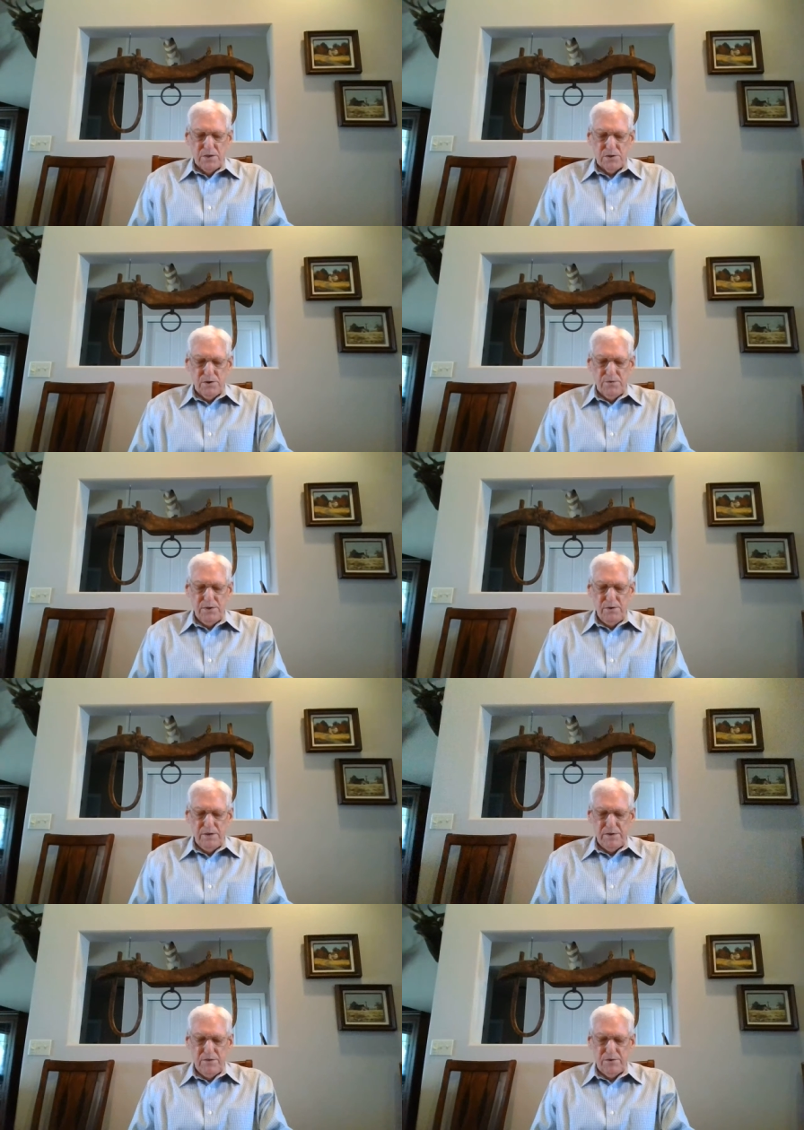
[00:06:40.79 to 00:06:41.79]
So, if you
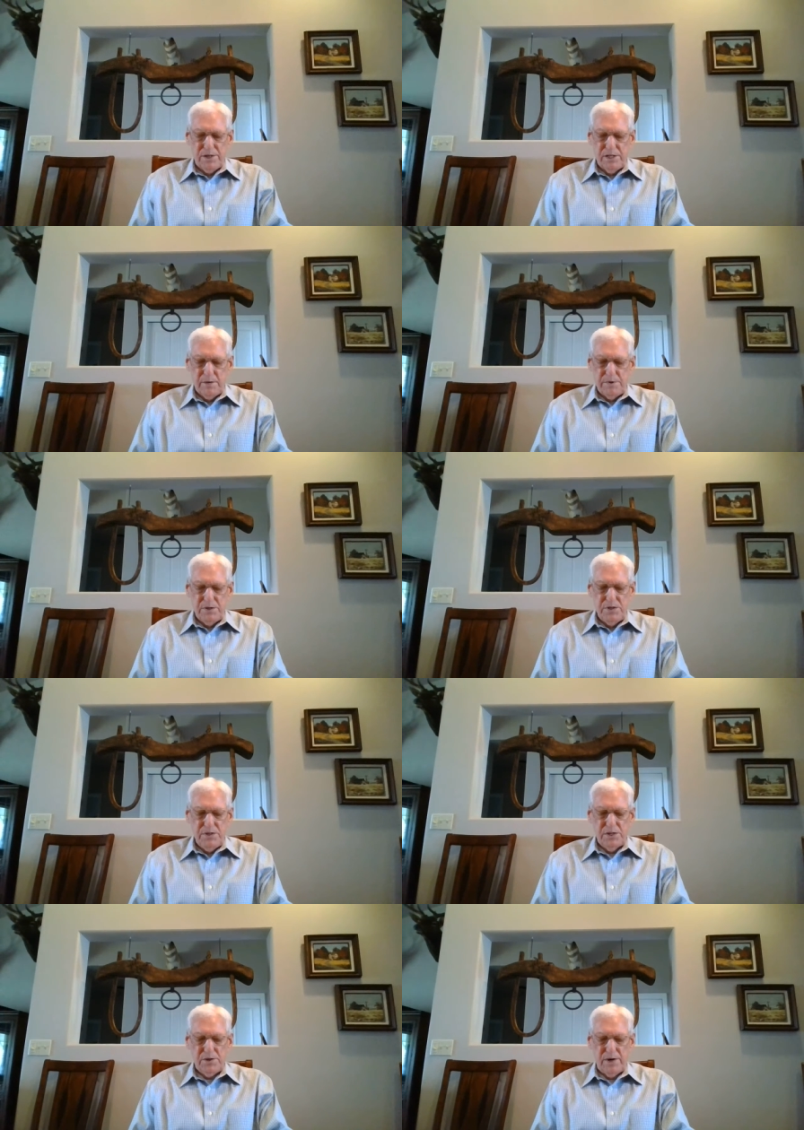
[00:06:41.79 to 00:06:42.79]
have never accepted
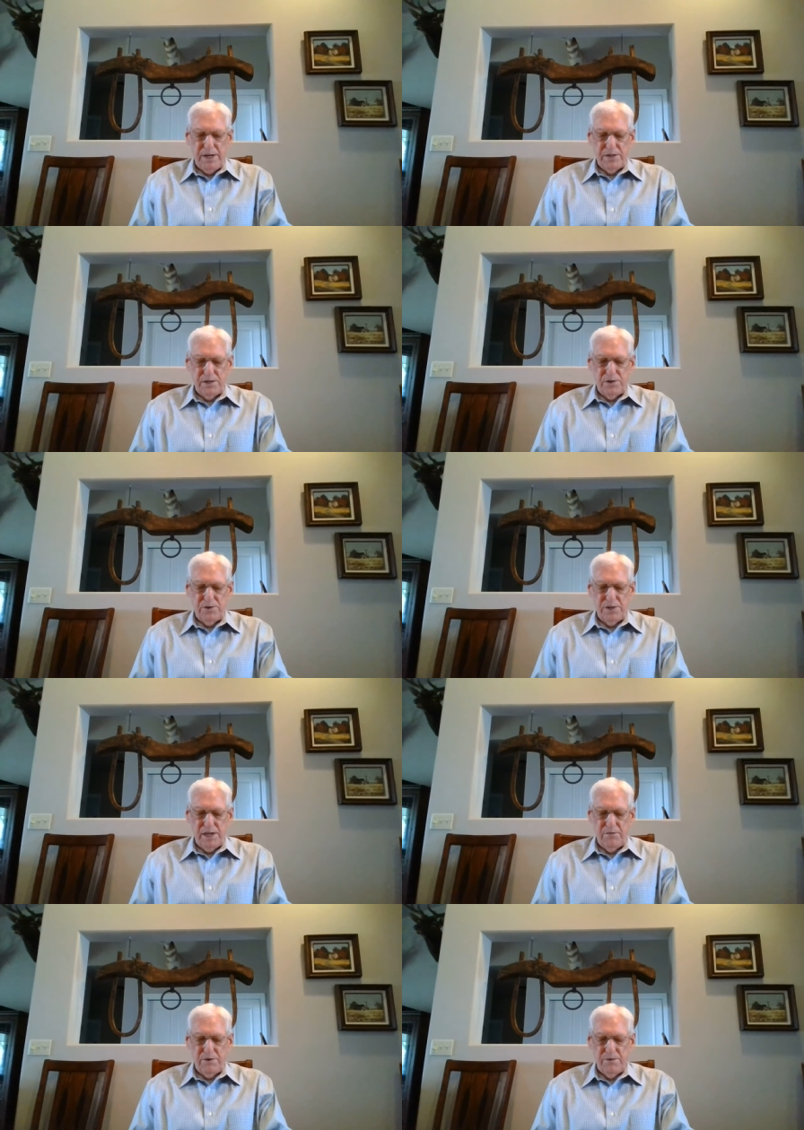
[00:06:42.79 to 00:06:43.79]
Jesus Christ as your
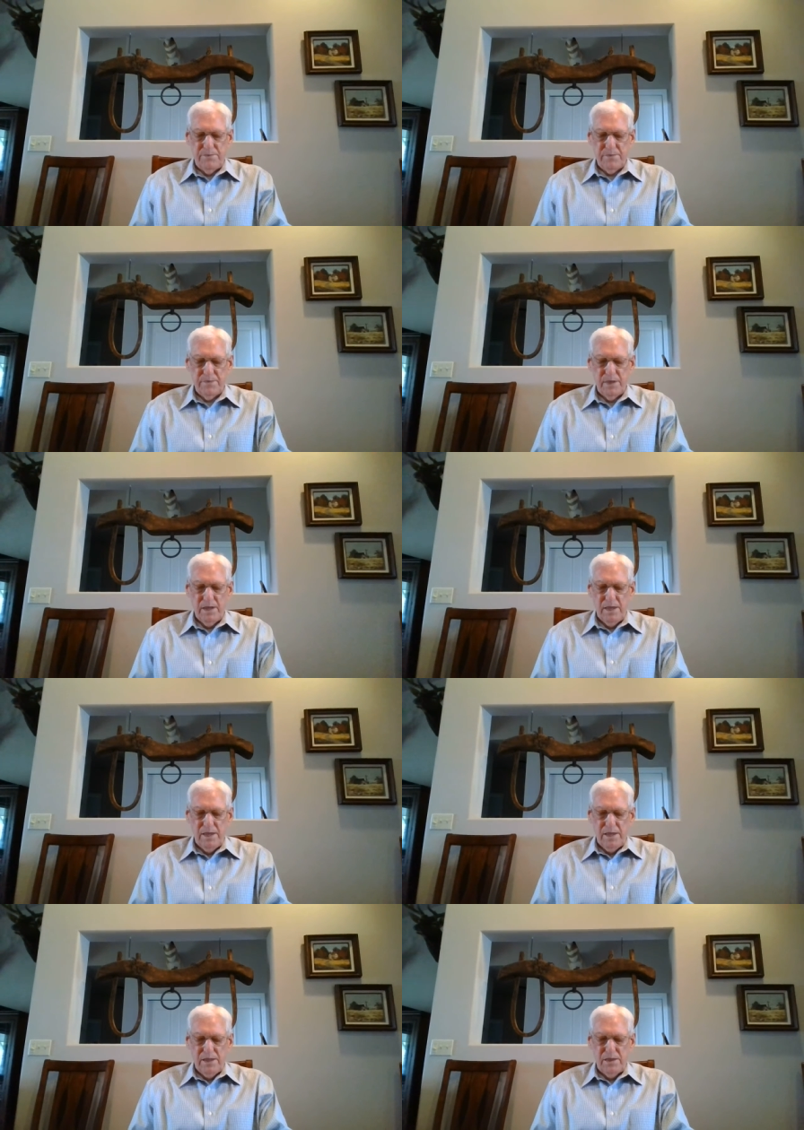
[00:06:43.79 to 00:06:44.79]
Savior,
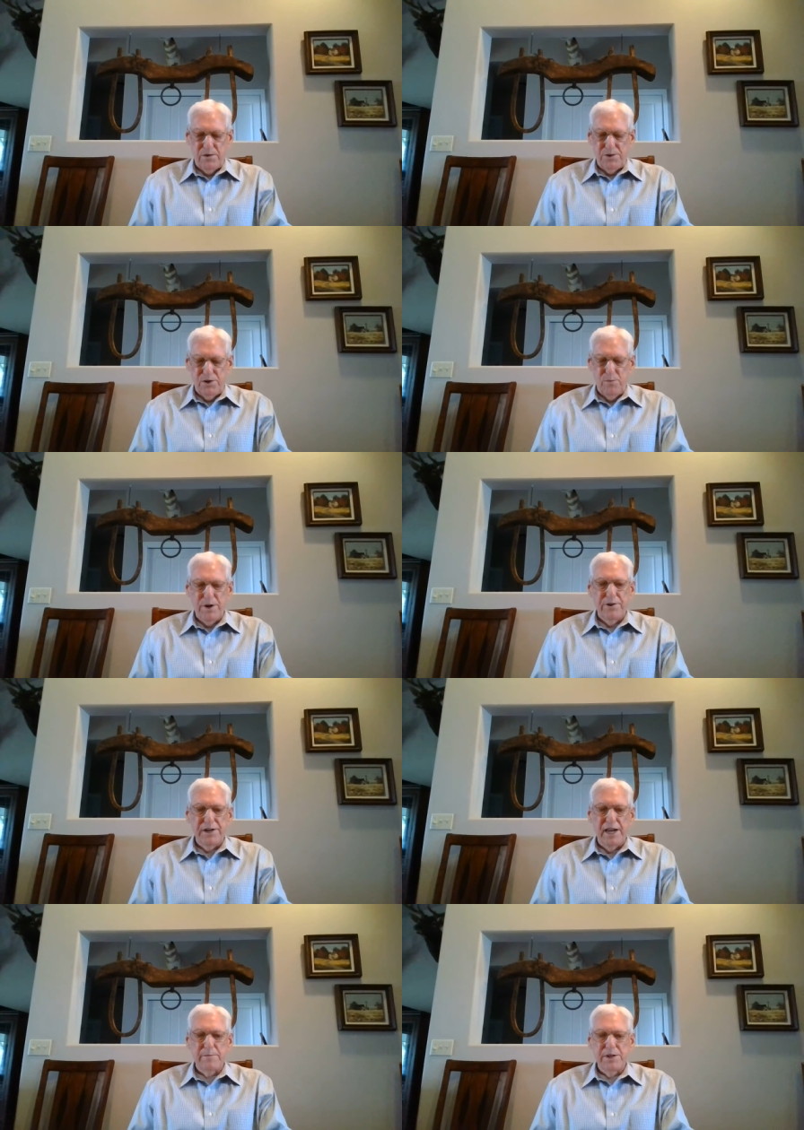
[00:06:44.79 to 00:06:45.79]
there's no better
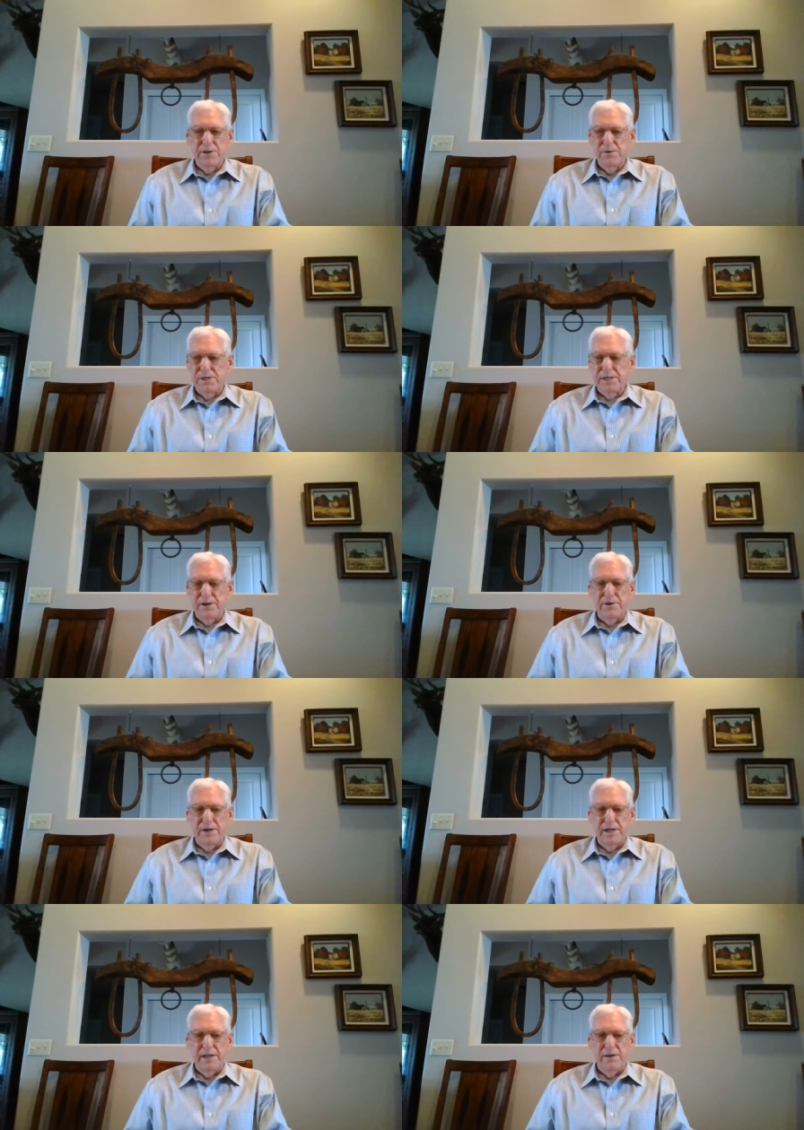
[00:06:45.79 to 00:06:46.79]
time to do it than
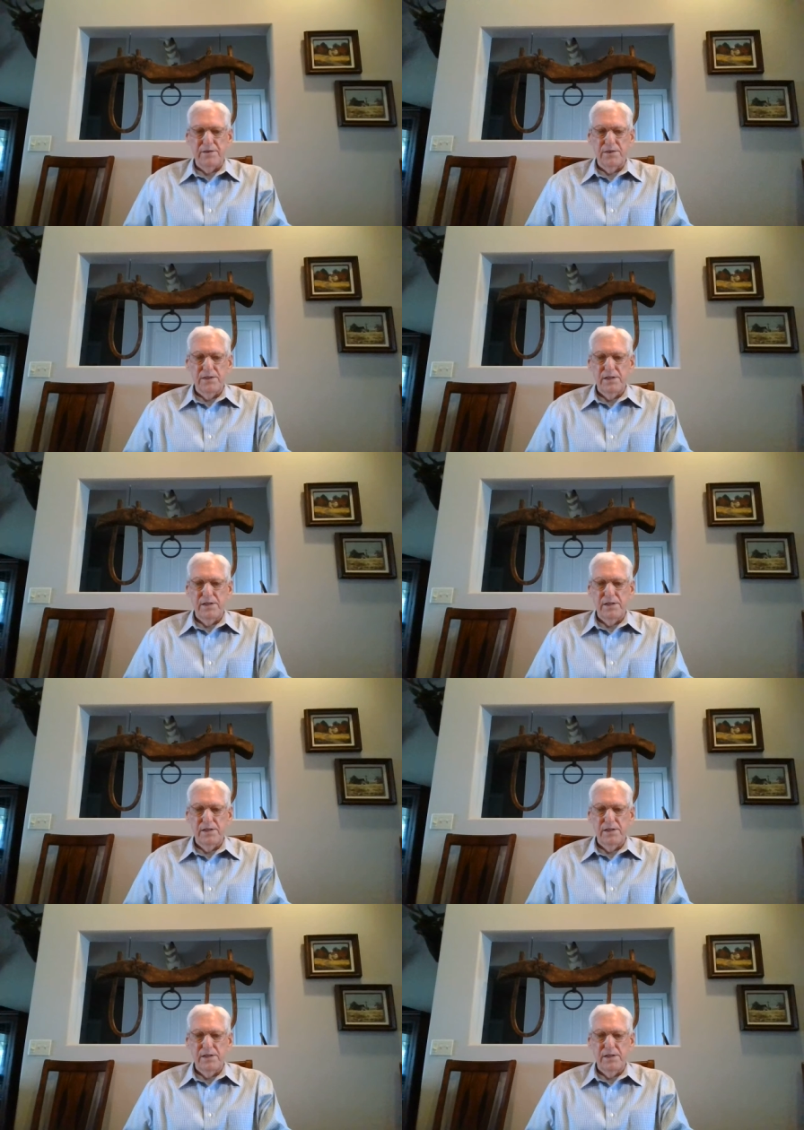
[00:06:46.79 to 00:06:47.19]
right now